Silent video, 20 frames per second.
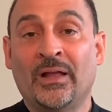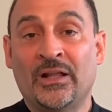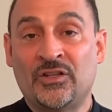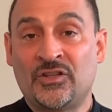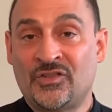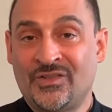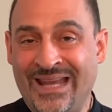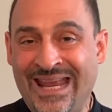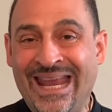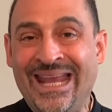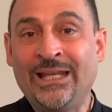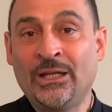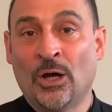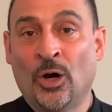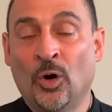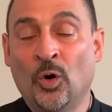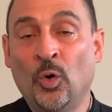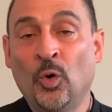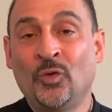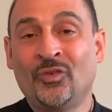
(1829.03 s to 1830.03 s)
That's saying
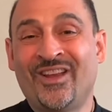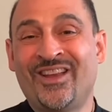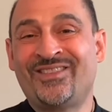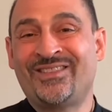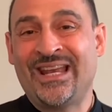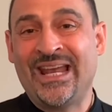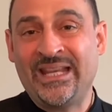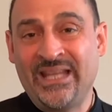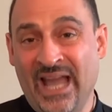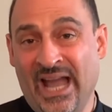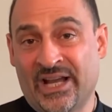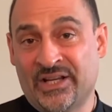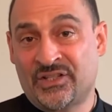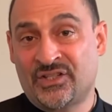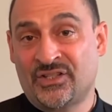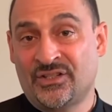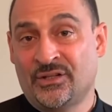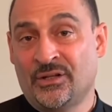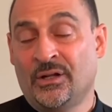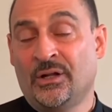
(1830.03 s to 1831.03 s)
no to say
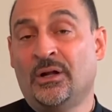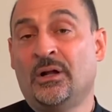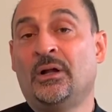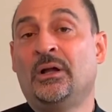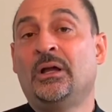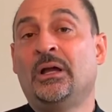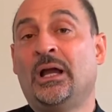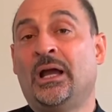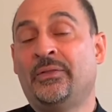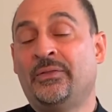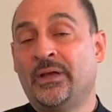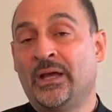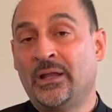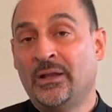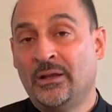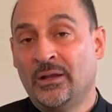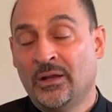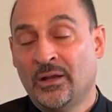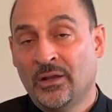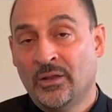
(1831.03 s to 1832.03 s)
yes. And
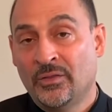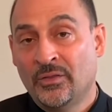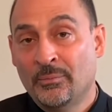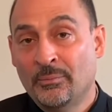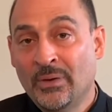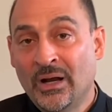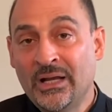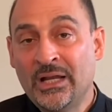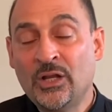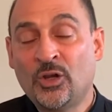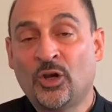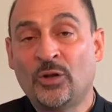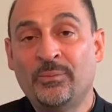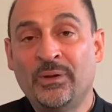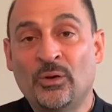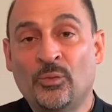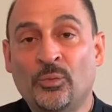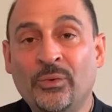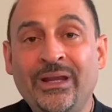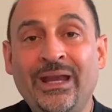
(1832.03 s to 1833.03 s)
then the money
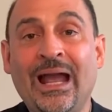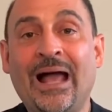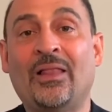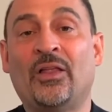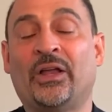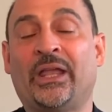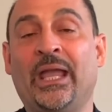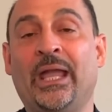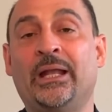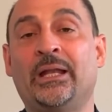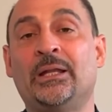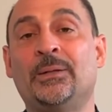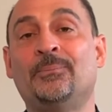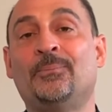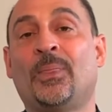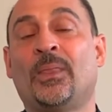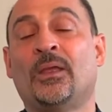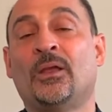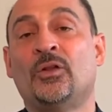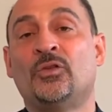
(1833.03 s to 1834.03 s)
could be
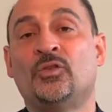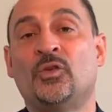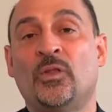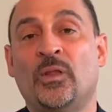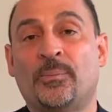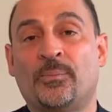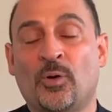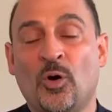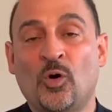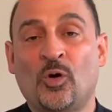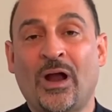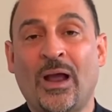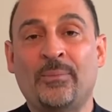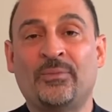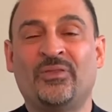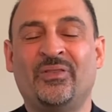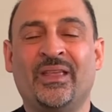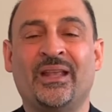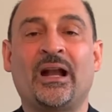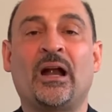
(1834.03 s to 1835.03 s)
reallocated to the
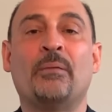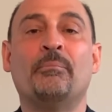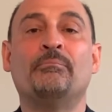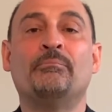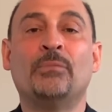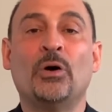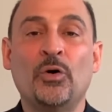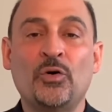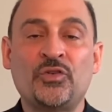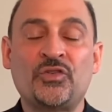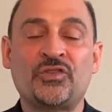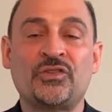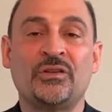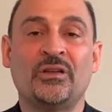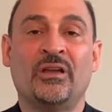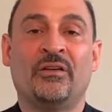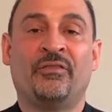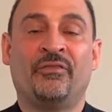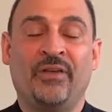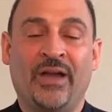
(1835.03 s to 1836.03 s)
programs that are
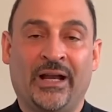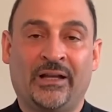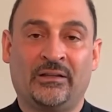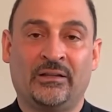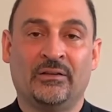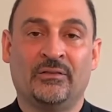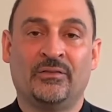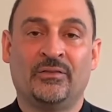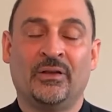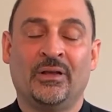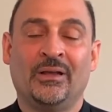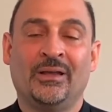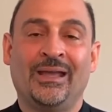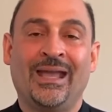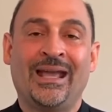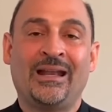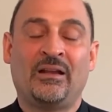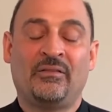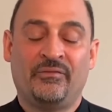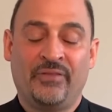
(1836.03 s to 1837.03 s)
most effective
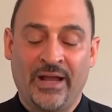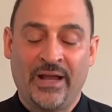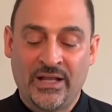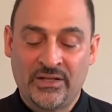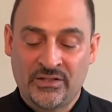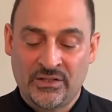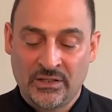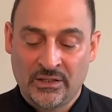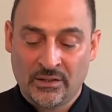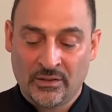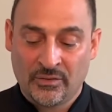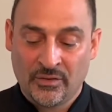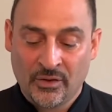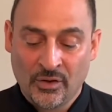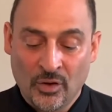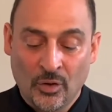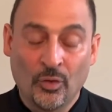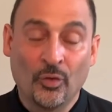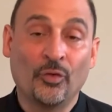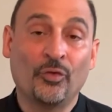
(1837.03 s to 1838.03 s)
at advancing the
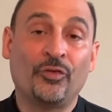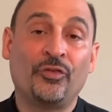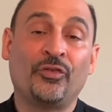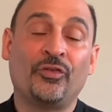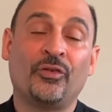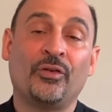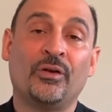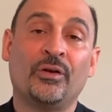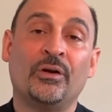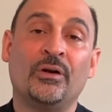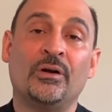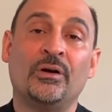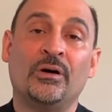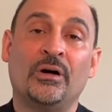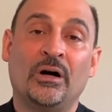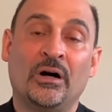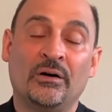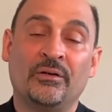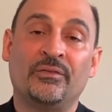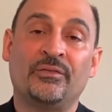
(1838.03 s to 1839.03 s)
goals
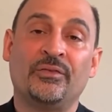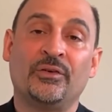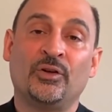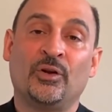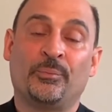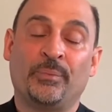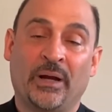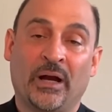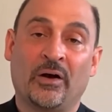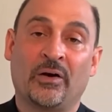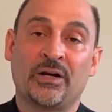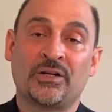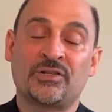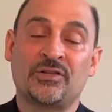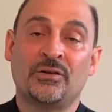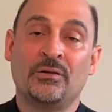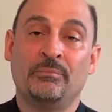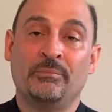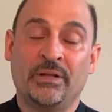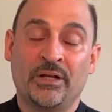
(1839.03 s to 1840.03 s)
of your
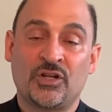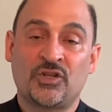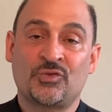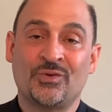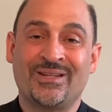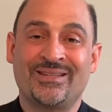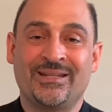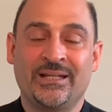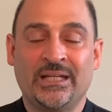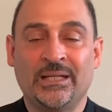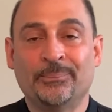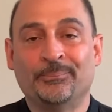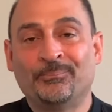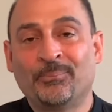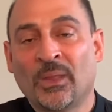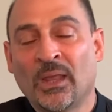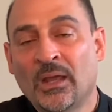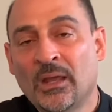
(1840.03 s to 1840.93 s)
parish ministry team.